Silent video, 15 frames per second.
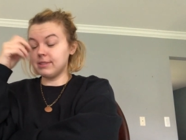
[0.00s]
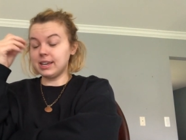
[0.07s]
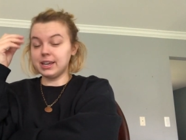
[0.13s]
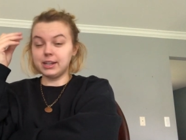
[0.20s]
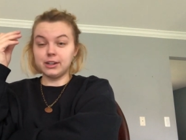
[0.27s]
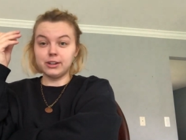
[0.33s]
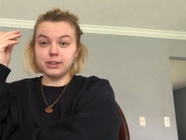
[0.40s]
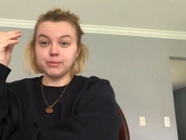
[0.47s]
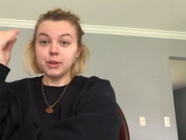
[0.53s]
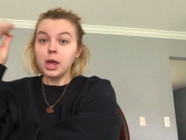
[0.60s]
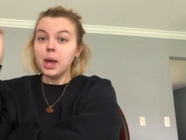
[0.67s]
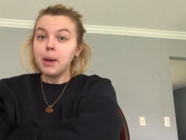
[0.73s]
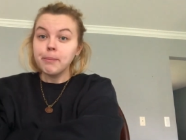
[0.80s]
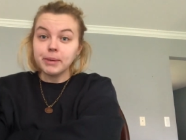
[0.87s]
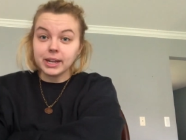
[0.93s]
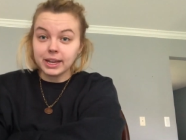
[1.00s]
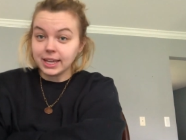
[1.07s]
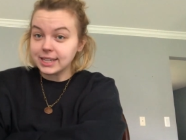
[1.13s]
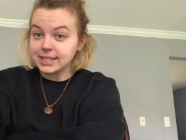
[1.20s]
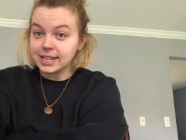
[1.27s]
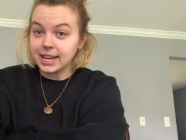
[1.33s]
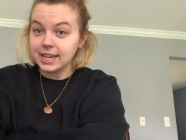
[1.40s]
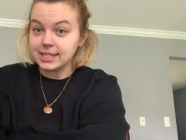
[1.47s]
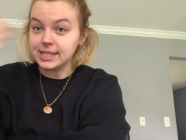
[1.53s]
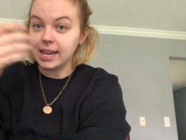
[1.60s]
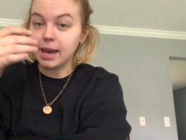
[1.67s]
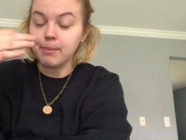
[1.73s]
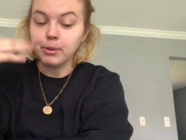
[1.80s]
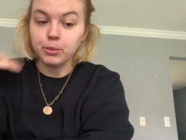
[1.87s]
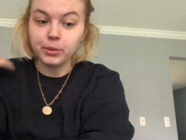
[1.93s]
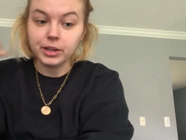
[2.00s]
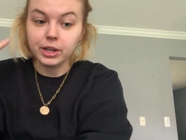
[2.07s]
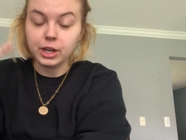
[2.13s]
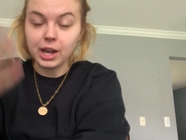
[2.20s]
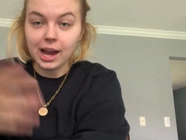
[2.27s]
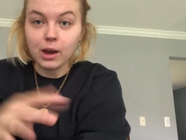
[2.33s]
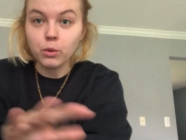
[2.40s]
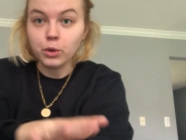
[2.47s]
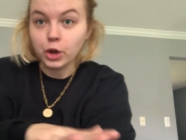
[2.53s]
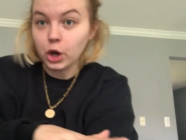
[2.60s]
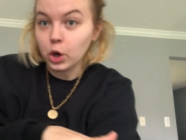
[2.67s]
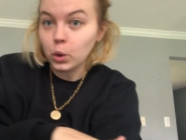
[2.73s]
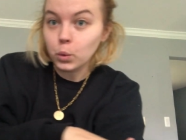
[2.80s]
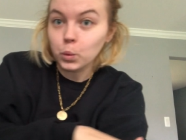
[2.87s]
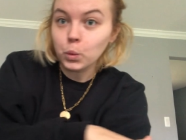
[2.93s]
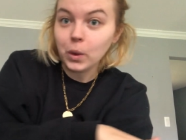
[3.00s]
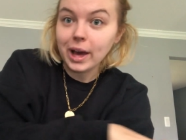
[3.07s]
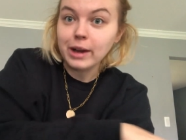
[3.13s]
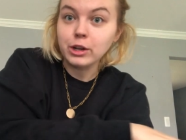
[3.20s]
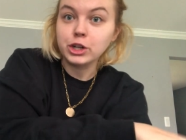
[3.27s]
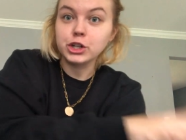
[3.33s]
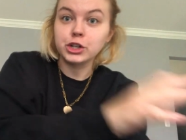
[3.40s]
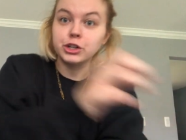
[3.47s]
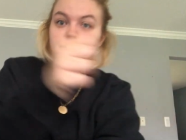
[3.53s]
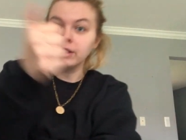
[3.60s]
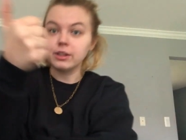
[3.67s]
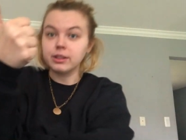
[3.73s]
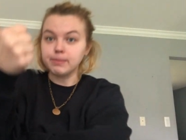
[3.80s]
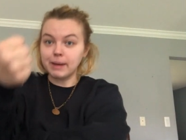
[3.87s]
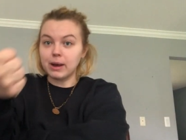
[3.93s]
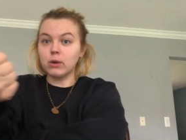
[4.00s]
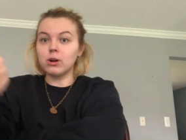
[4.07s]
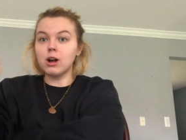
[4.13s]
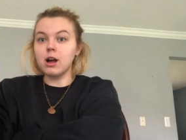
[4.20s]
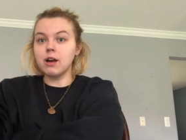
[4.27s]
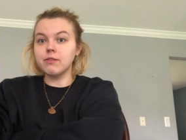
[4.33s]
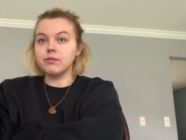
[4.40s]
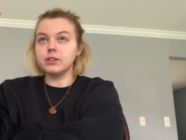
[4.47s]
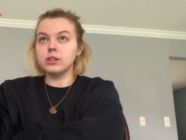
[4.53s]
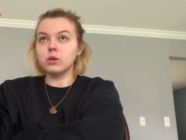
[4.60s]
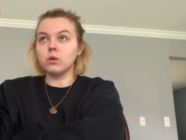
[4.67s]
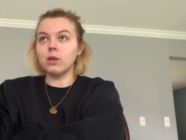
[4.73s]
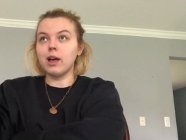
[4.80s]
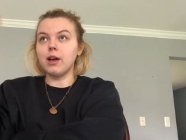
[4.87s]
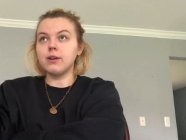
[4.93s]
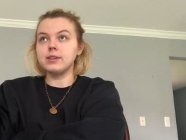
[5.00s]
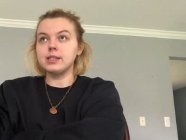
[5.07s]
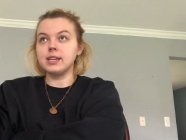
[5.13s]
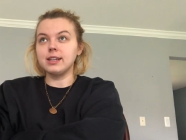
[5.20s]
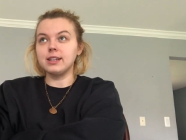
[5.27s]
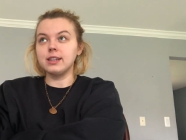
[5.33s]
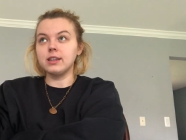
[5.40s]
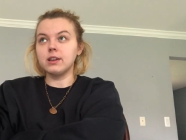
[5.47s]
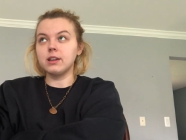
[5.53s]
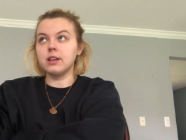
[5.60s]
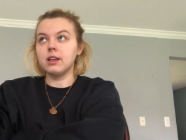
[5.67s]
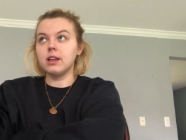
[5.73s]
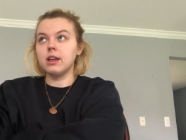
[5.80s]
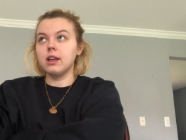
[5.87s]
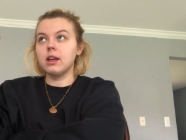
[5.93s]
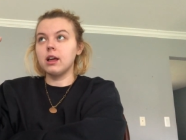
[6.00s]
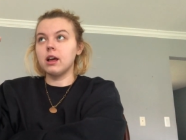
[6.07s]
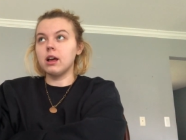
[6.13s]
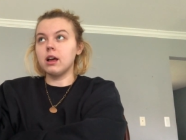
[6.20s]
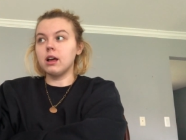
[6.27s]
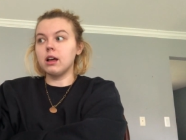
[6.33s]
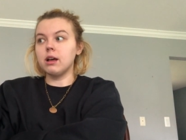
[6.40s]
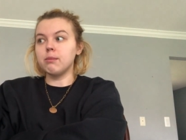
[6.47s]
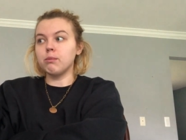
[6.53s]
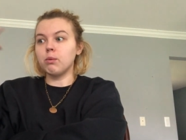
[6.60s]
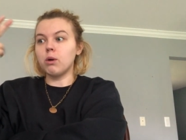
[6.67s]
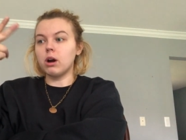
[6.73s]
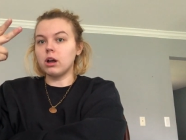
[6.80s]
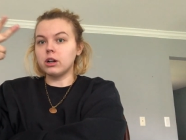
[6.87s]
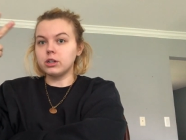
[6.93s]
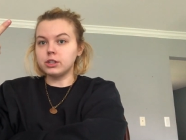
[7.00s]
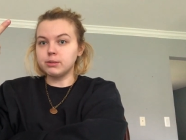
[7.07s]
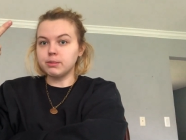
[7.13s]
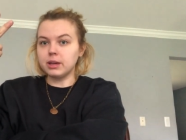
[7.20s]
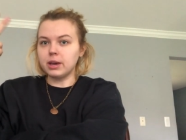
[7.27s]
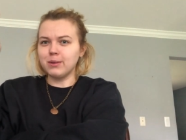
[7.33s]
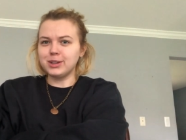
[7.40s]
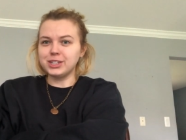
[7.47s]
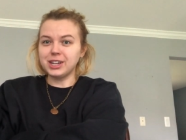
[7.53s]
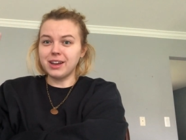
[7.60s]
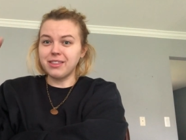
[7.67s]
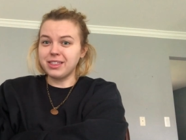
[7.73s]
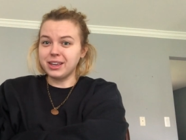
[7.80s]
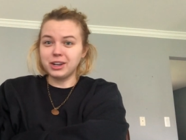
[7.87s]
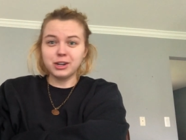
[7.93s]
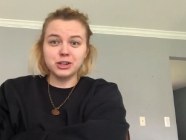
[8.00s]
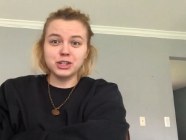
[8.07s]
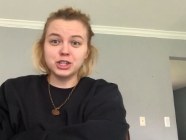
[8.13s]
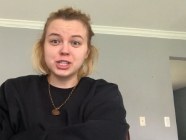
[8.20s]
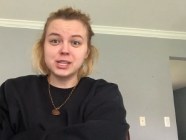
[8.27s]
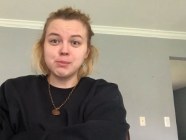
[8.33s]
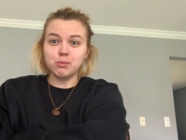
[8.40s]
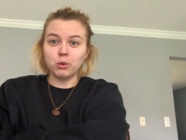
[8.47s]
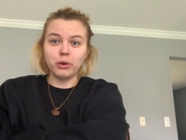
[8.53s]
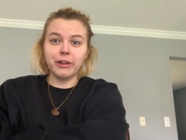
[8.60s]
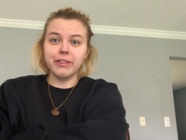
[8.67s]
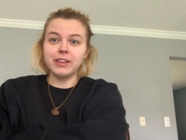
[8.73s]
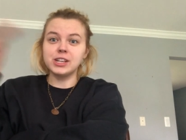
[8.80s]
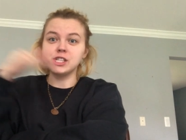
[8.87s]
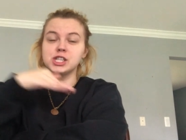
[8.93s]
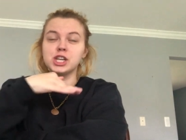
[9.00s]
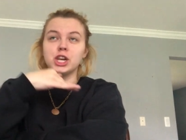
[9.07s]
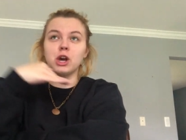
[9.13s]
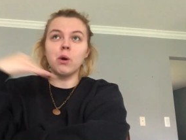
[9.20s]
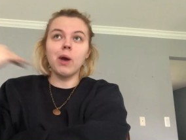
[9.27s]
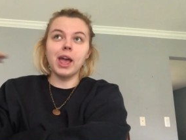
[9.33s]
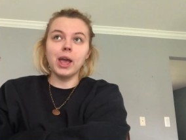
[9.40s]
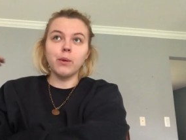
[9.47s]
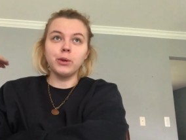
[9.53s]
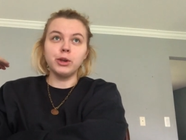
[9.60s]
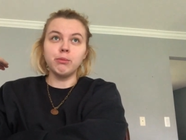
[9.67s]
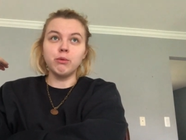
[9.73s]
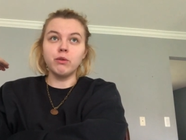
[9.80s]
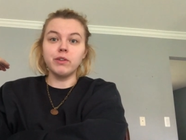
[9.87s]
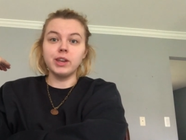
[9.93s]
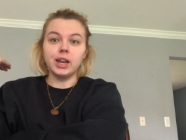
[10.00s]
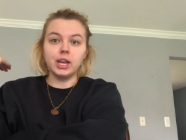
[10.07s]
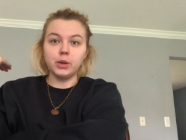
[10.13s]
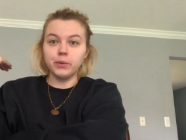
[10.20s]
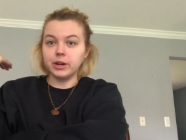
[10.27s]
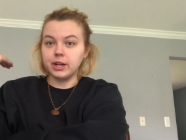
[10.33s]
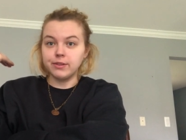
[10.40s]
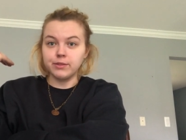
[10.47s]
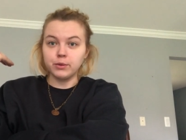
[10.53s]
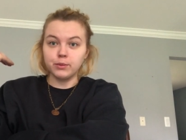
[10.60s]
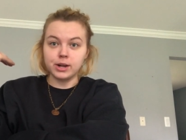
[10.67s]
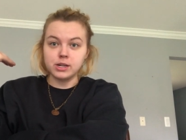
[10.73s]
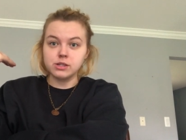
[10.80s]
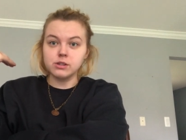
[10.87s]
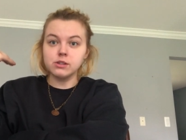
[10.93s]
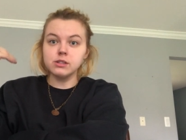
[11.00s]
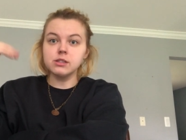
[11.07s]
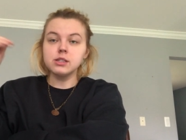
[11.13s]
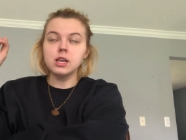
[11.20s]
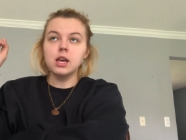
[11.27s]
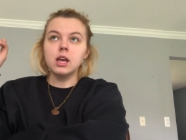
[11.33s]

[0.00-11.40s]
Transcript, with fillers: don't know, but I guess it has to happen. We now know how to turn the power off to the whole house and the water supply, which I think are just important things to know when you move in anywhere, even rentals.